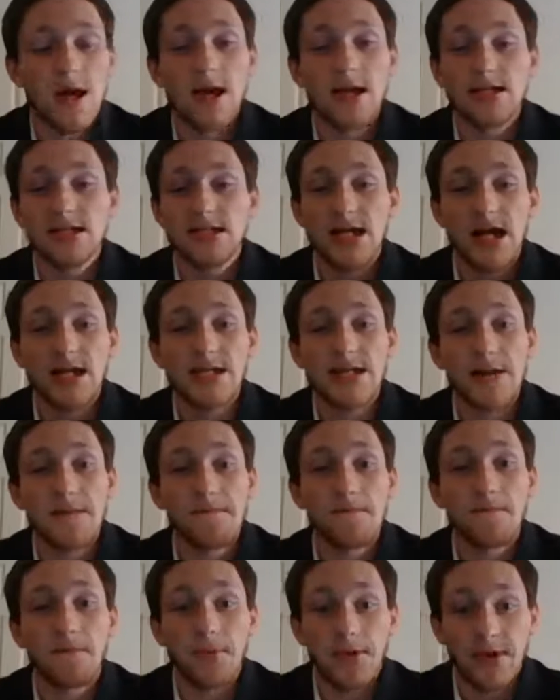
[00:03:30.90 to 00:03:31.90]

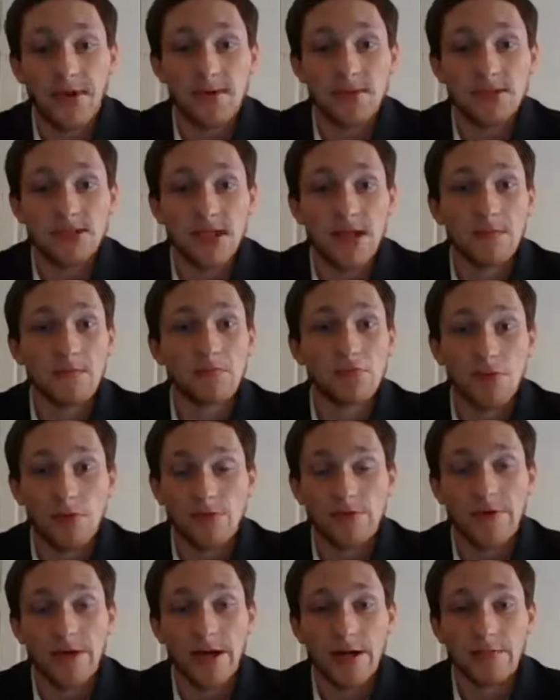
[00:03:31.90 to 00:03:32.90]
Skynet builds and
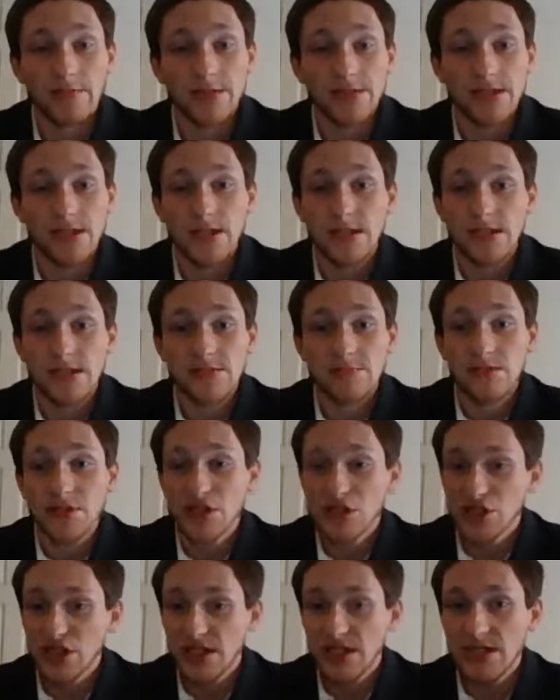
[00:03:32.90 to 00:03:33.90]
programs these
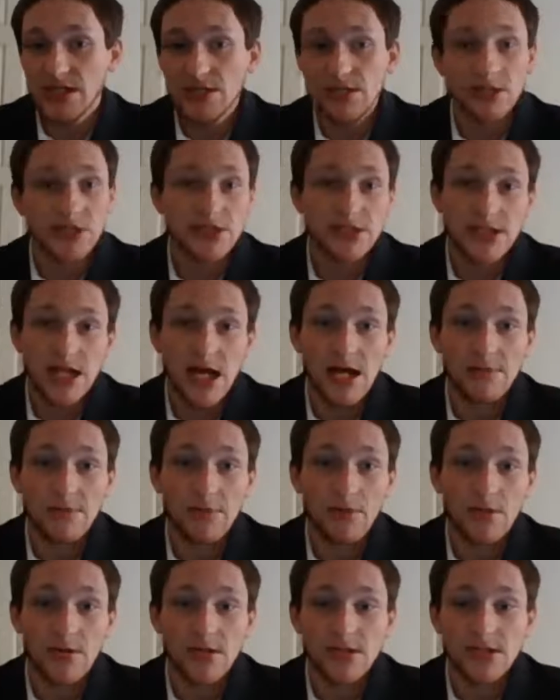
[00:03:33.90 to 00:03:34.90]
machines or
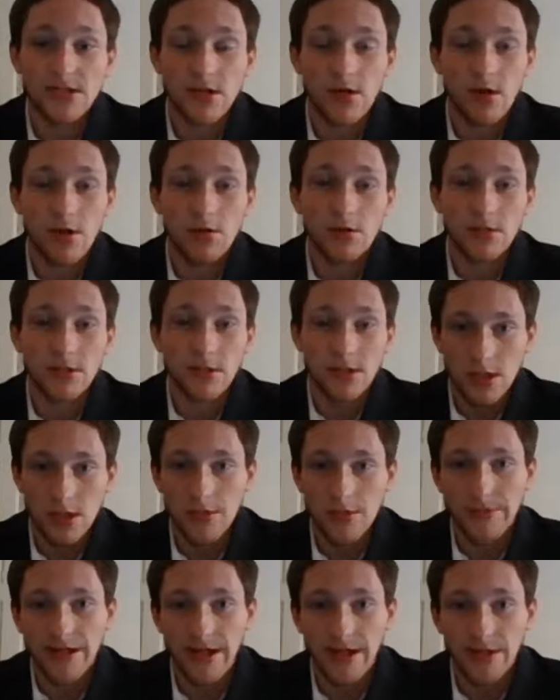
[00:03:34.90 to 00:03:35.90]
cyborgs called
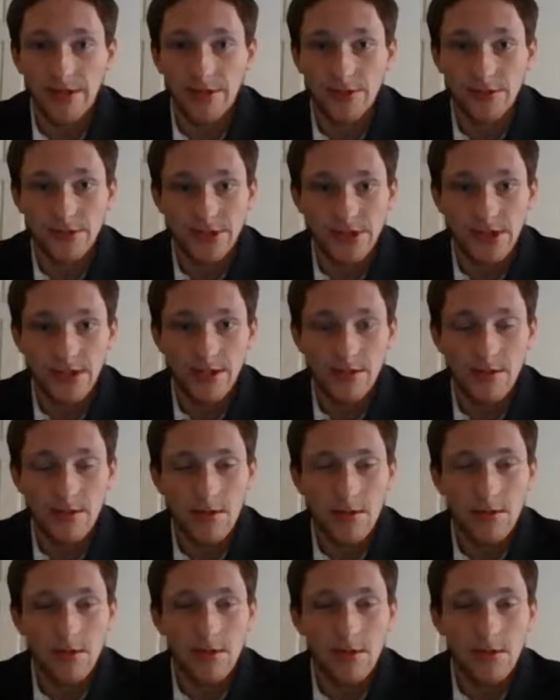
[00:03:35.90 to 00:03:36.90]
Terminators.
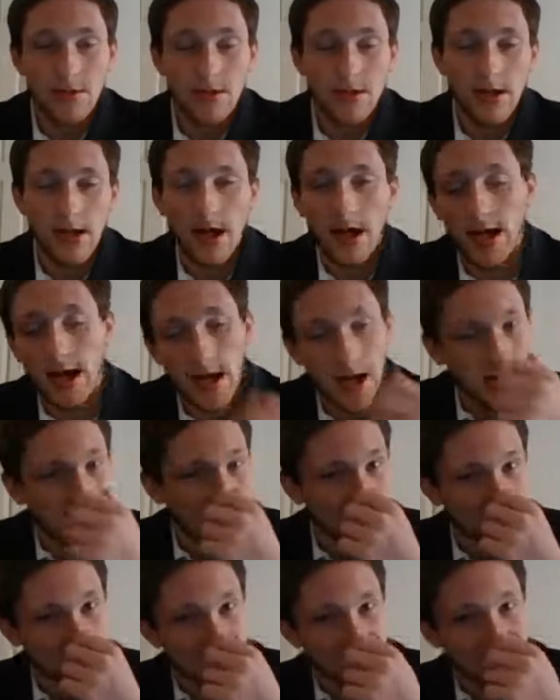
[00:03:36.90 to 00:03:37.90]

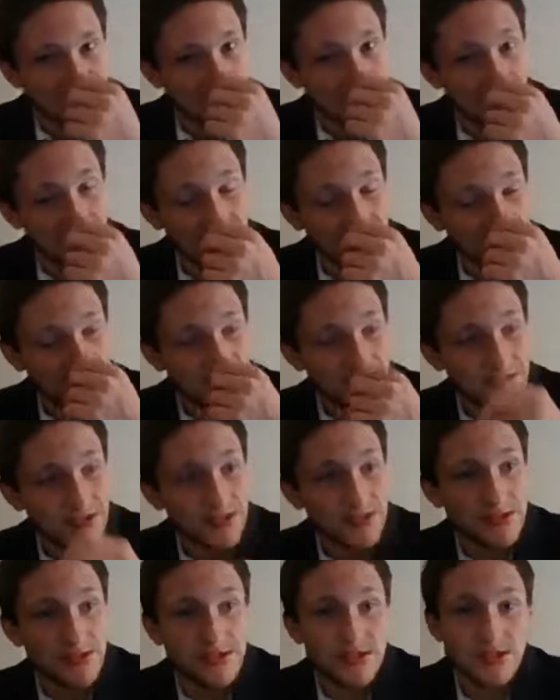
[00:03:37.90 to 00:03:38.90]
The
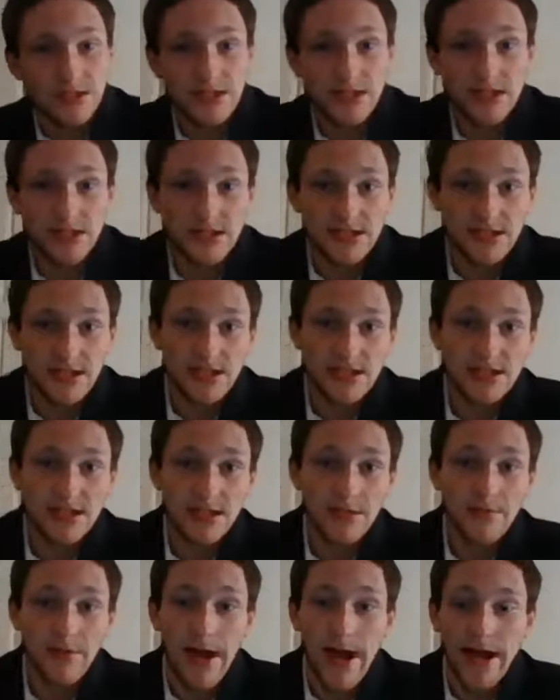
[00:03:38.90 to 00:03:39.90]

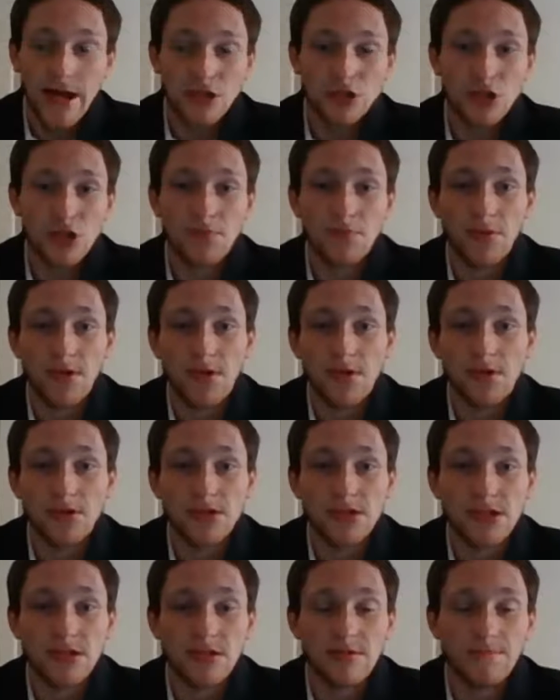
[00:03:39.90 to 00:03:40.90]
system actually
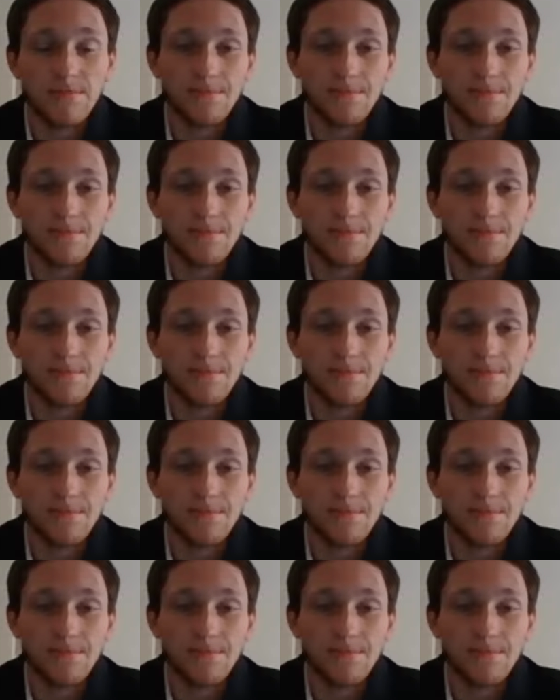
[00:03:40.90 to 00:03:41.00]
builds.